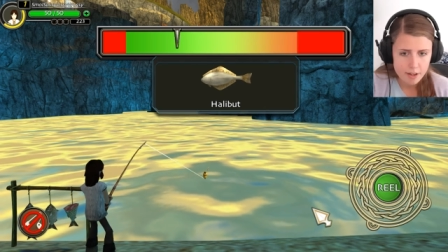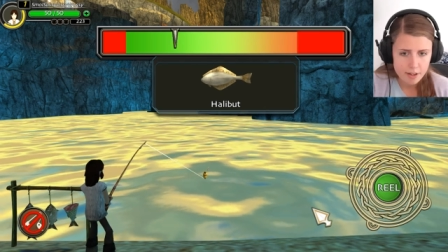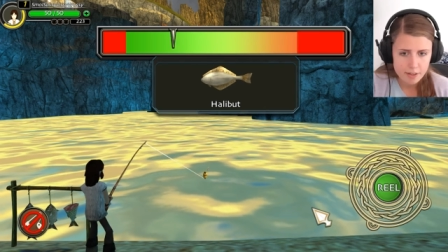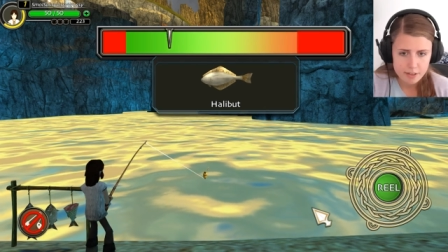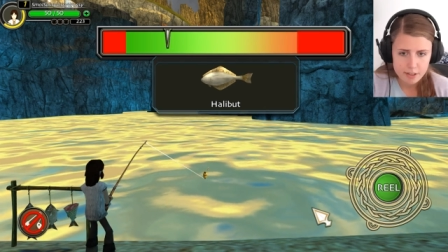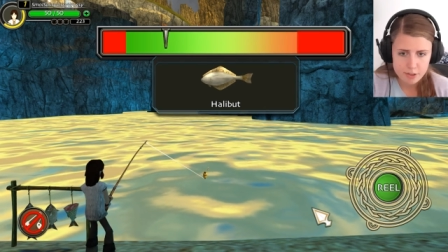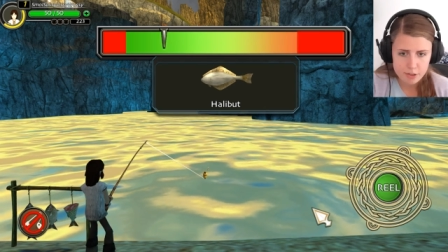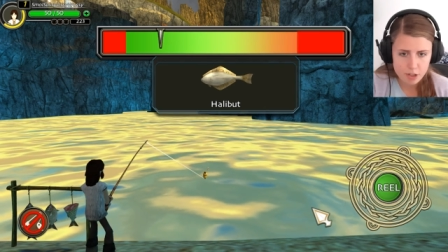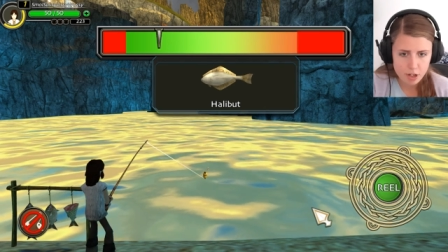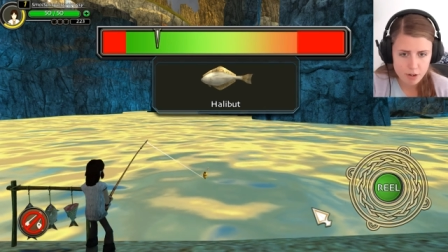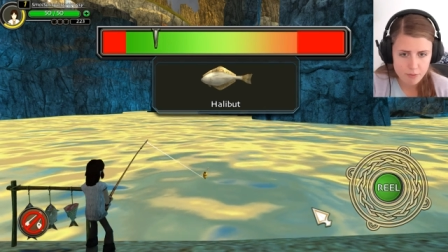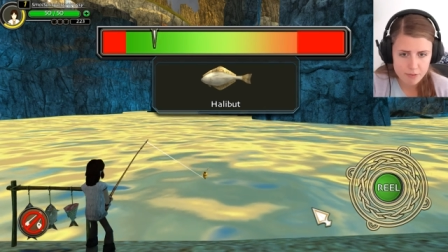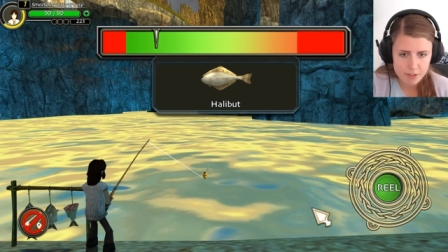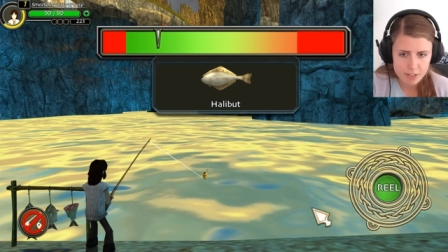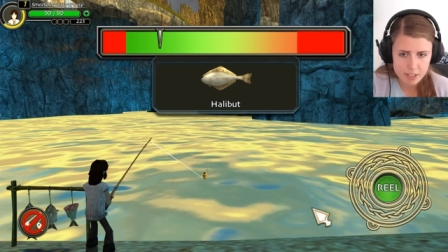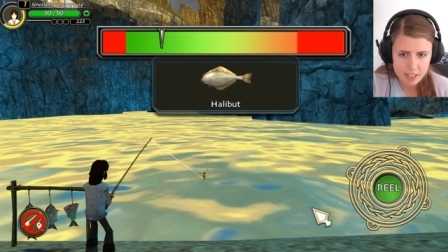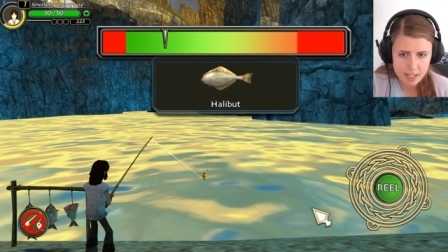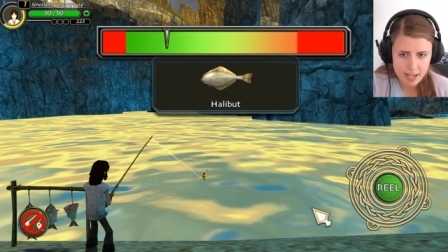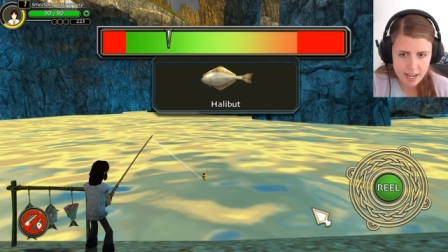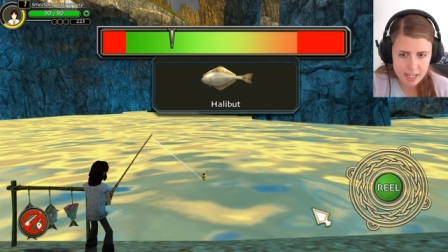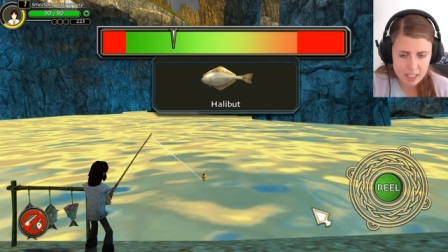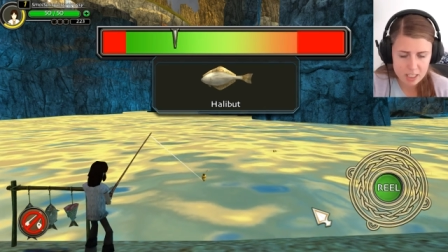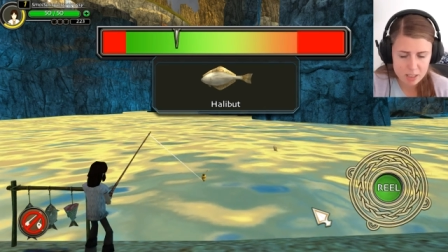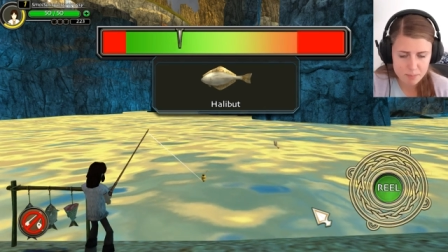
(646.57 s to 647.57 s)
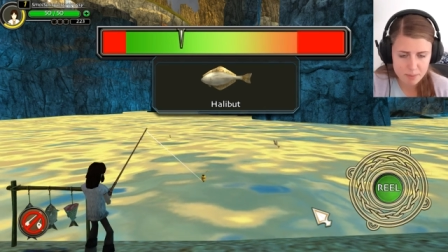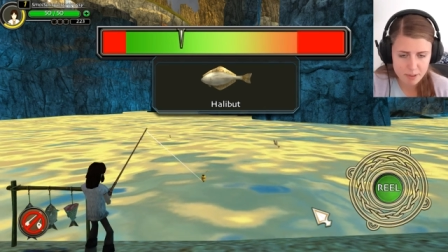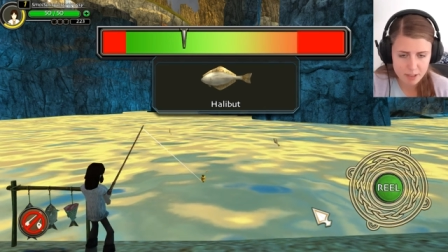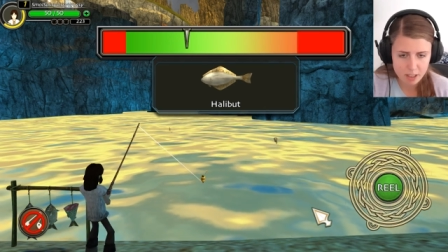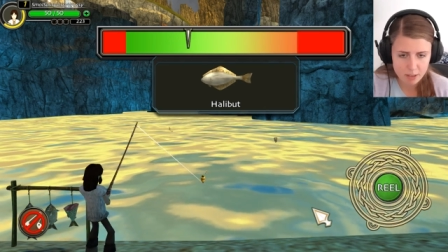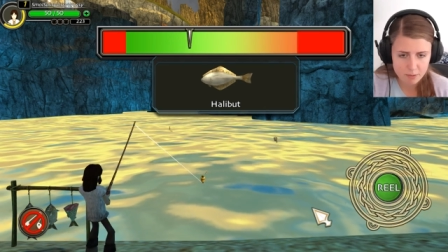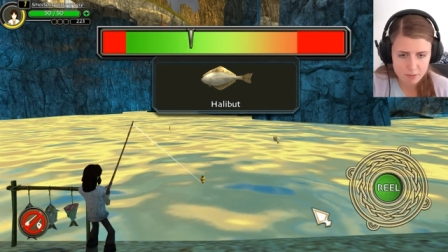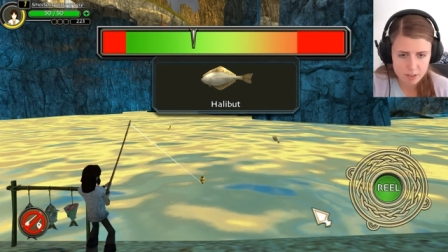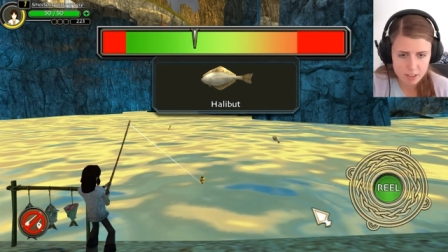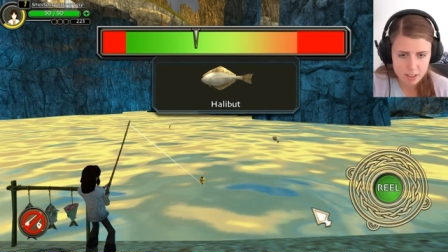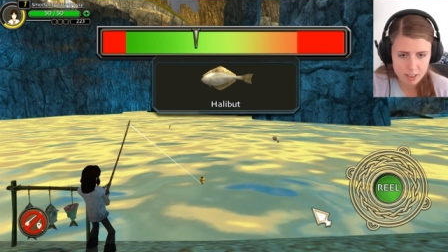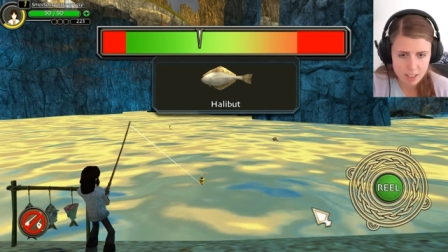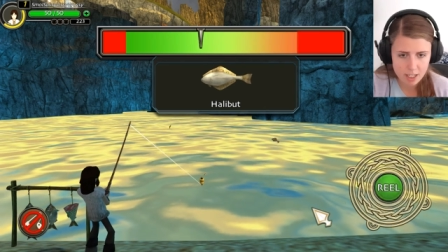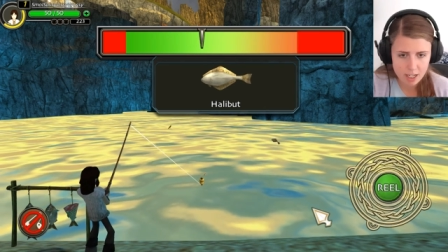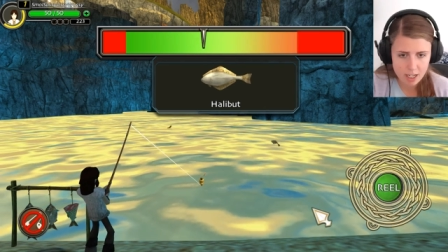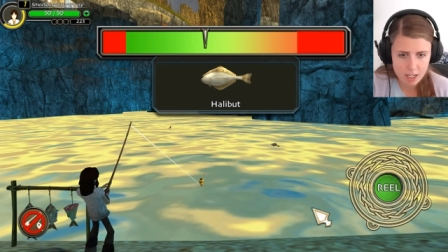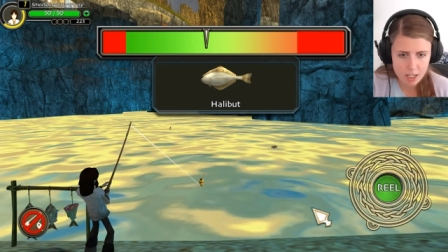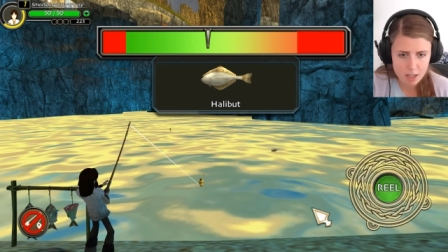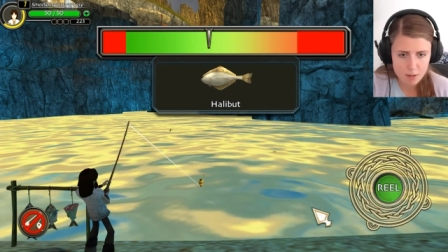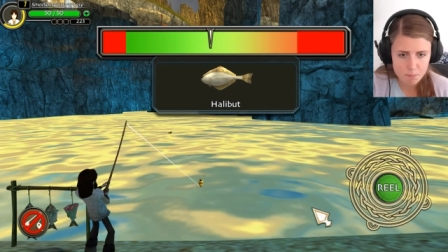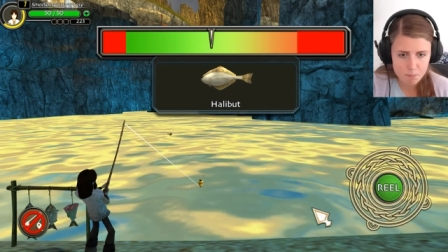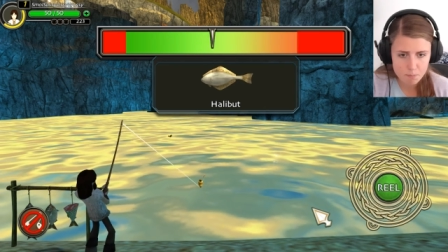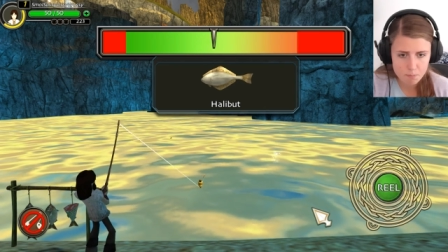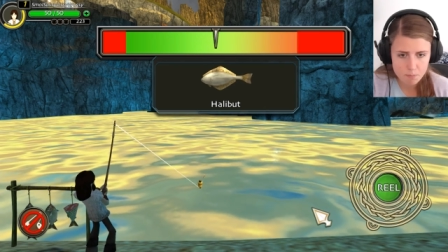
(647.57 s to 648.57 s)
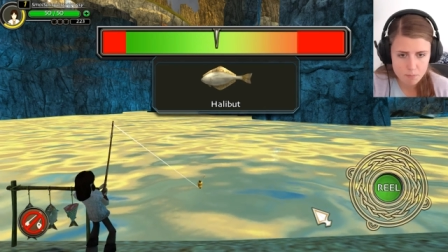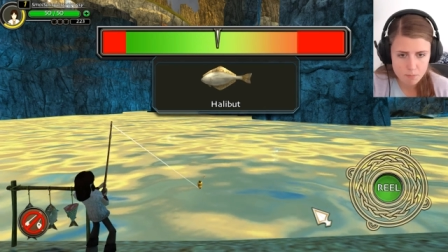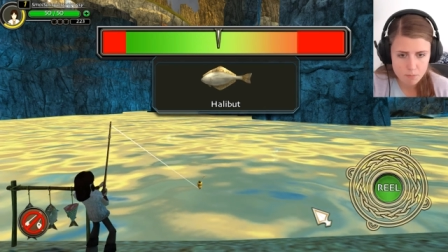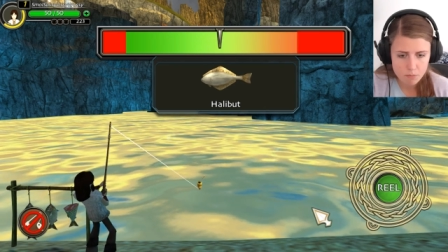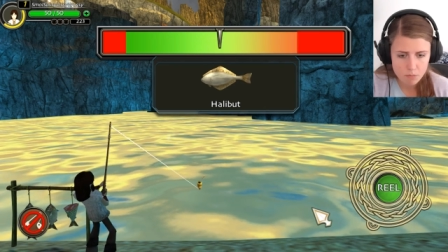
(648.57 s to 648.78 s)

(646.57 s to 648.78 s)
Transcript: the toughest aspect of the game